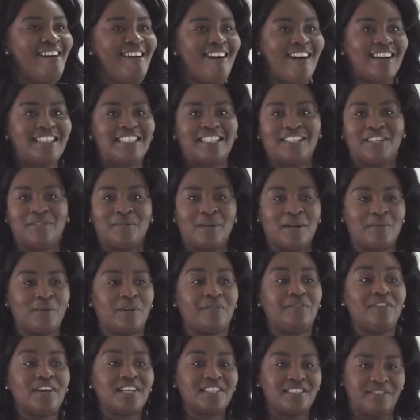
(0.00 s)
didn't know where I was.
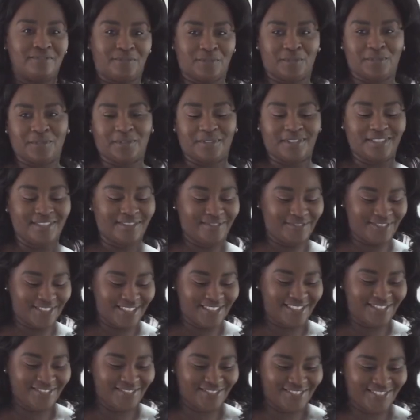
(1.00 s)
First of all,
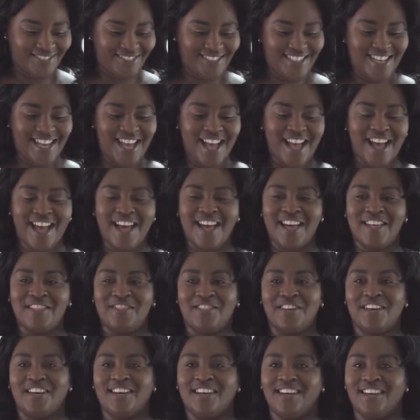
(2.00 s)

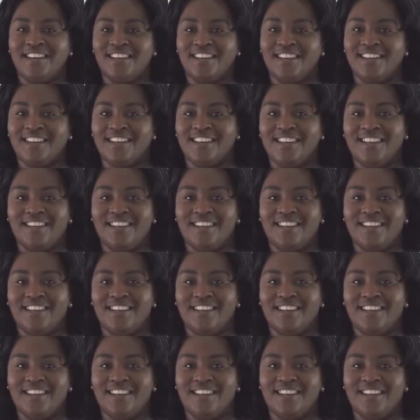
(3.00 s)
the